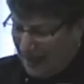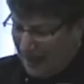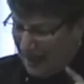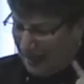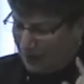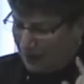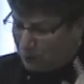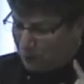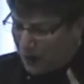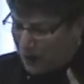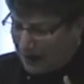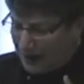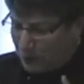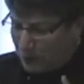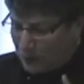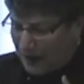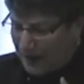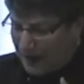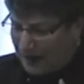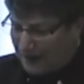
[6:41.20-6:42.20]
And right
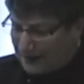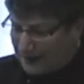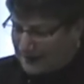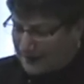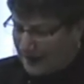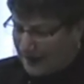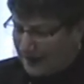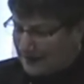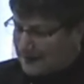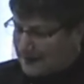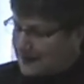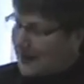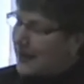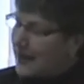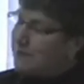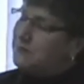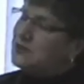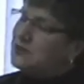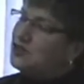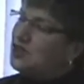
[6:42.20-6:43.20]
away, Satan
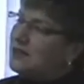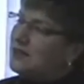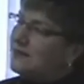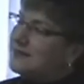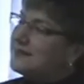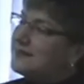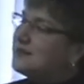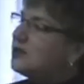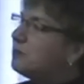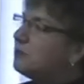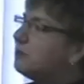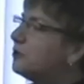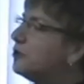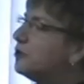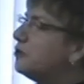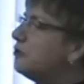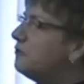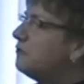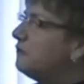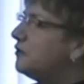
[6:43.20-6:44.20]
tempts Jesus to
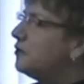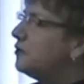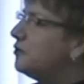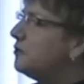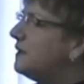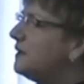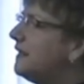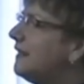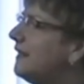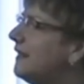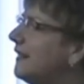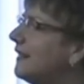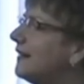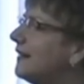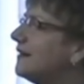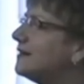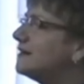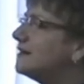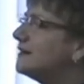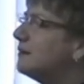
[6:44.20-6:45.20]
prove who he
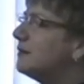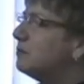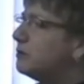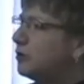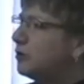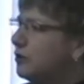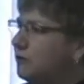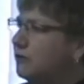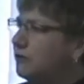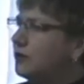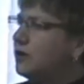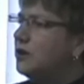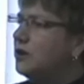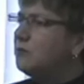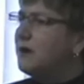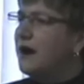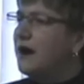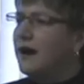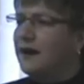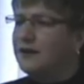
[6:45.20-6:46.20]
is. Prove who you
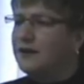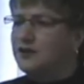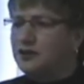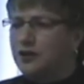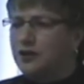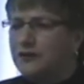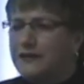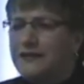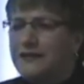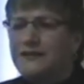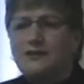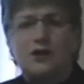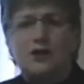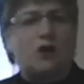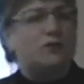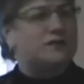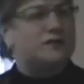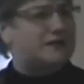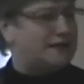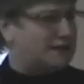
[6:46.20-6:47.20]
are. Turn these
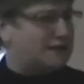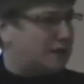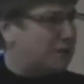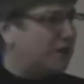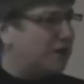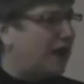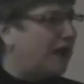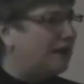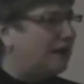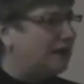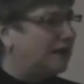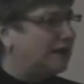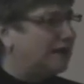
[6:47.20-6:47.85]
stones into bread.